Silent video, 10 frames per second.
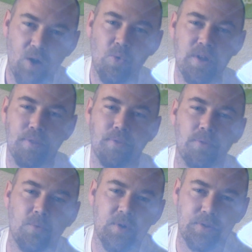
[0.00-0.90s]

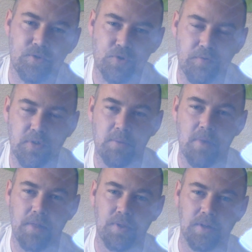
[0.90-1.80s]
with Trivium
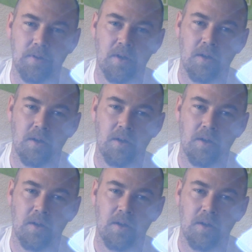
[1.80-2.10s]
method,